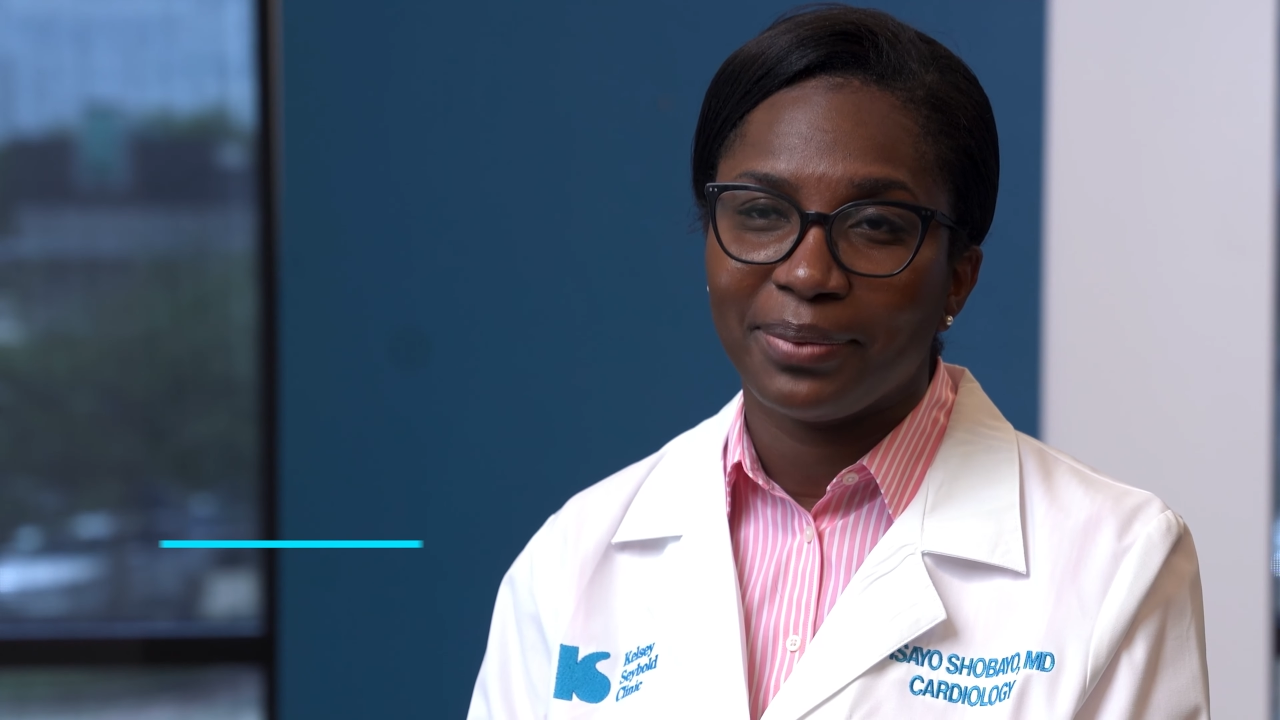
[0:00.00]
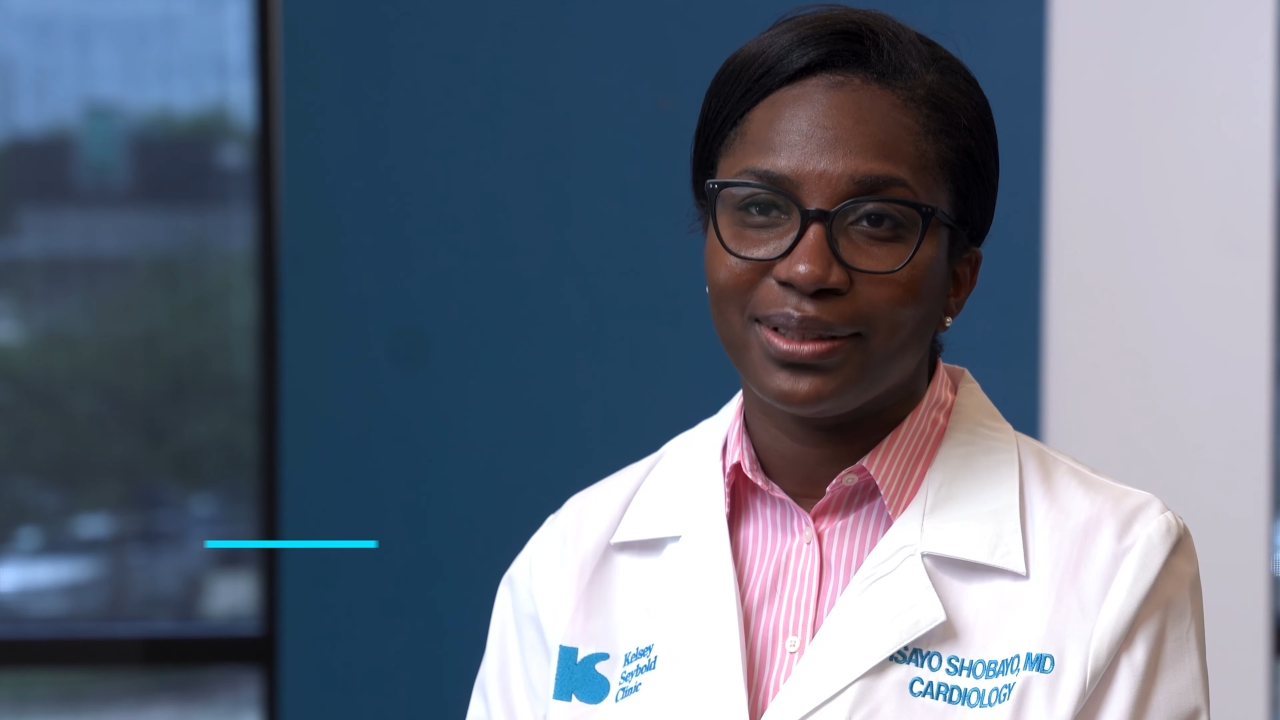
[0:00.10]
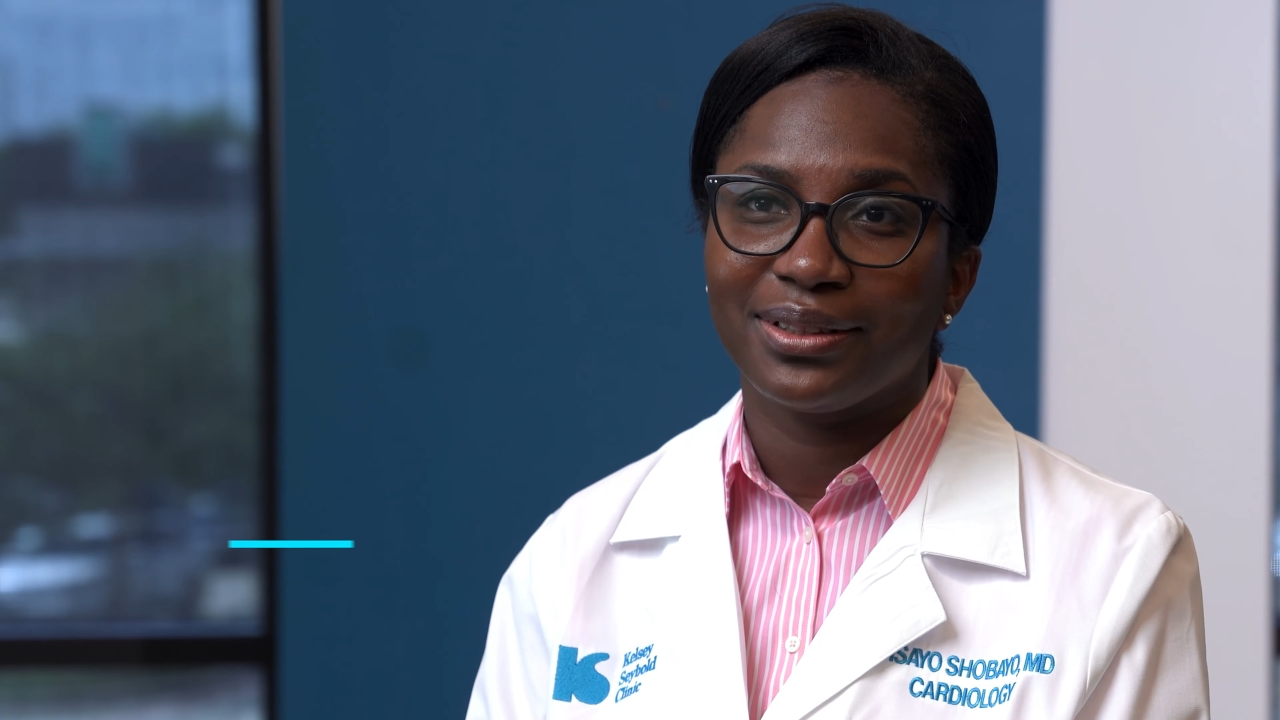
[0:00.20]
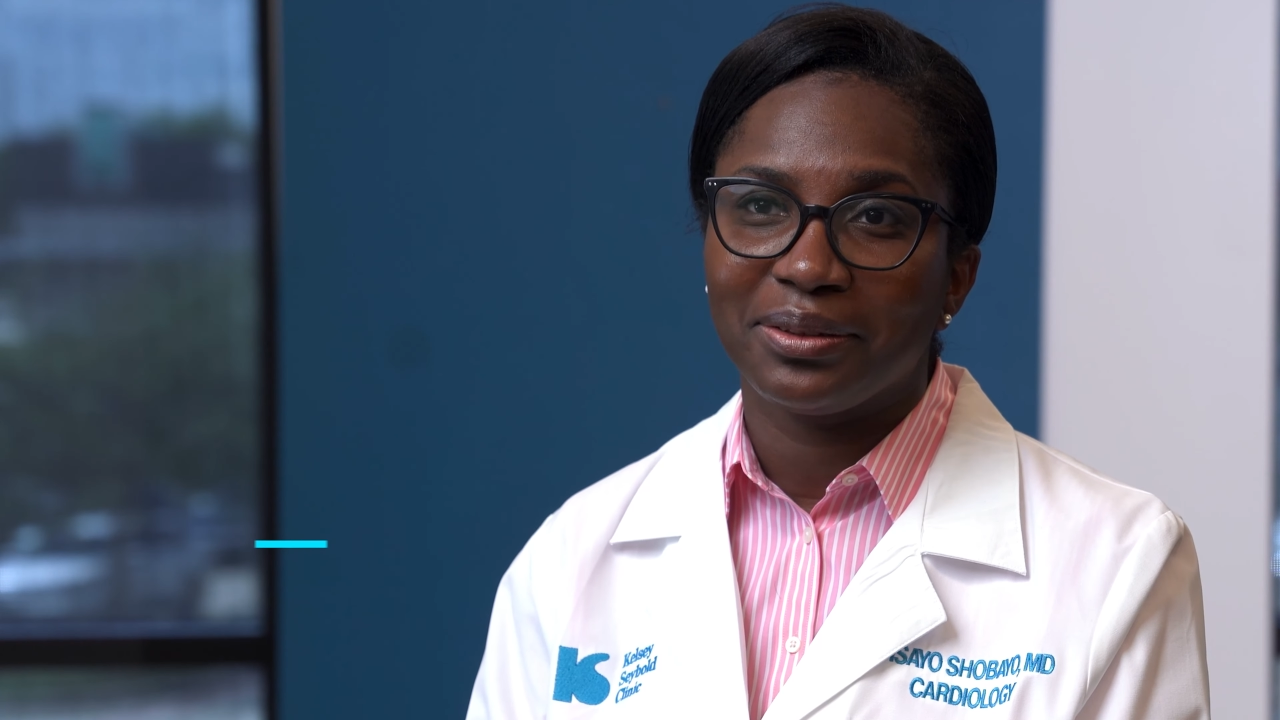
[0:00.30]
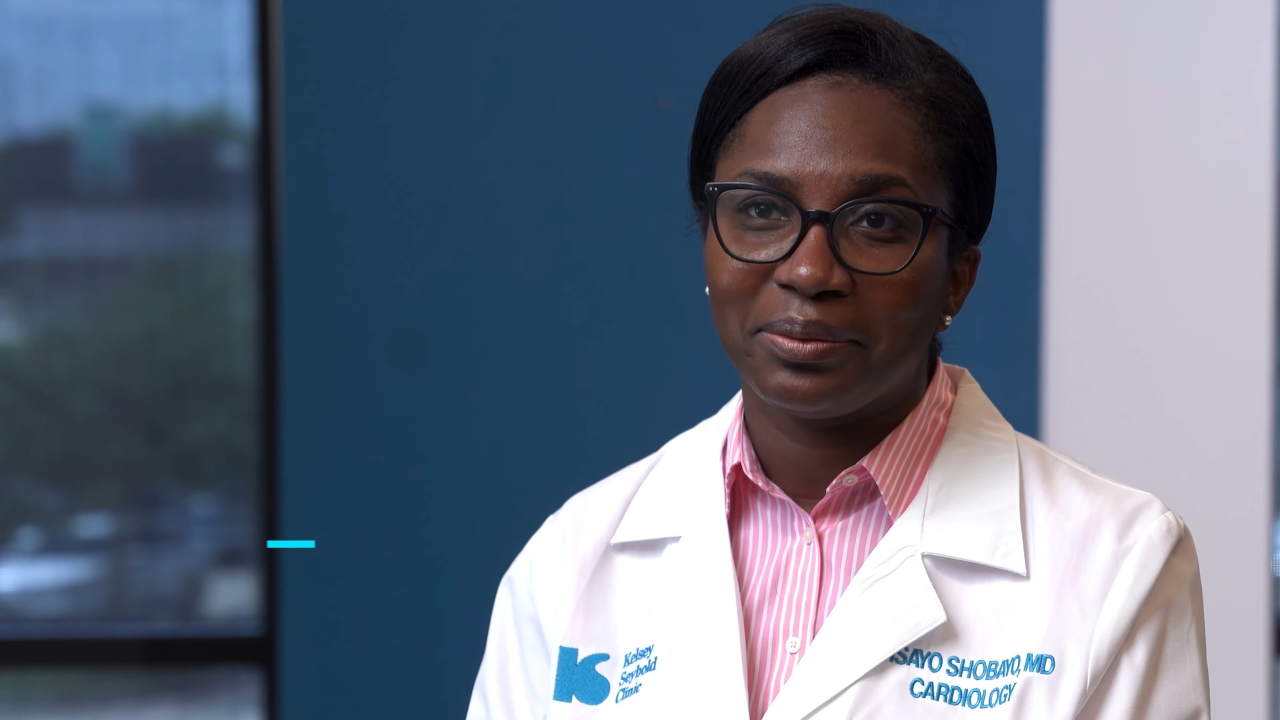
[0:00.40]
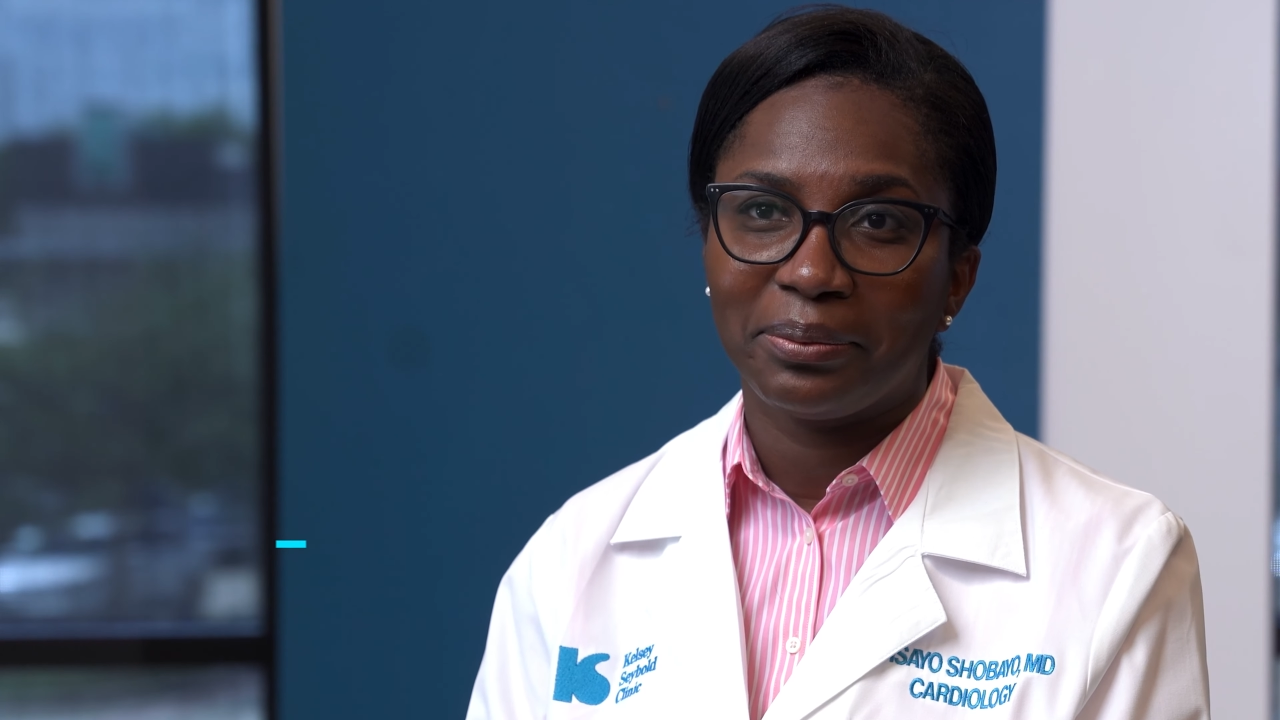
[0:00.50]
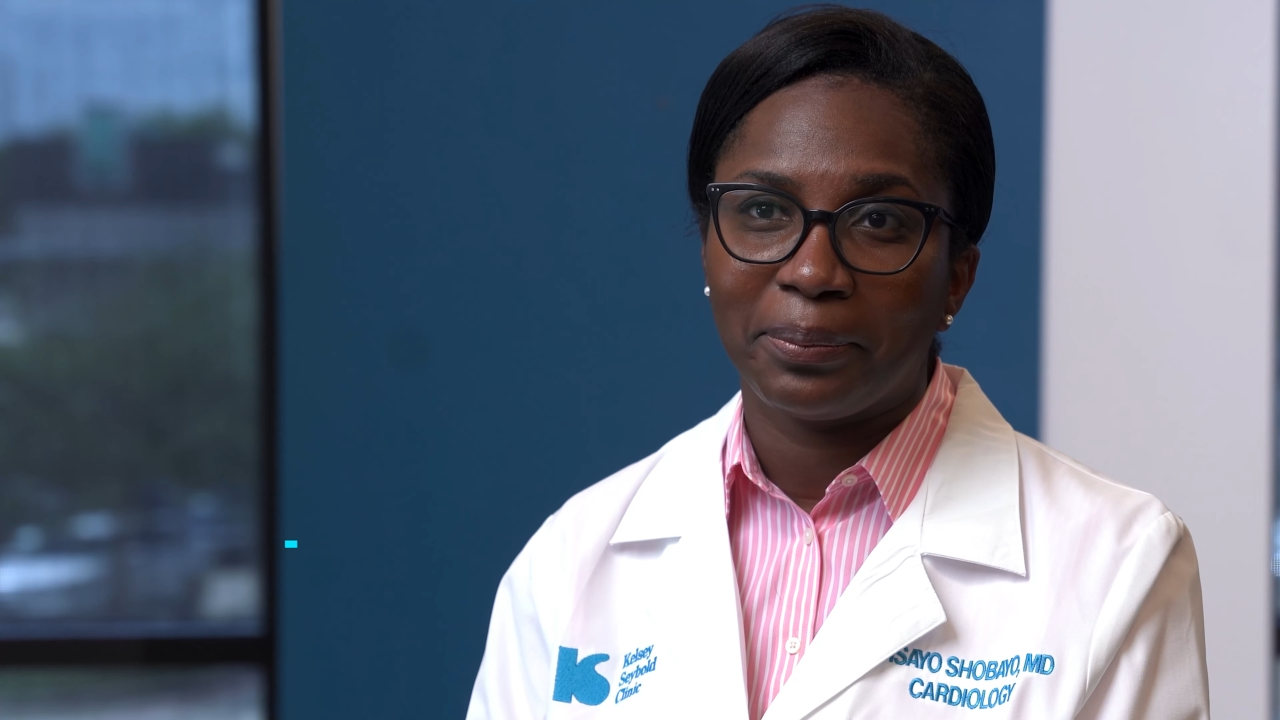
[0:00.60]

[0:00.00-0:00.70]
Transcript: medicine.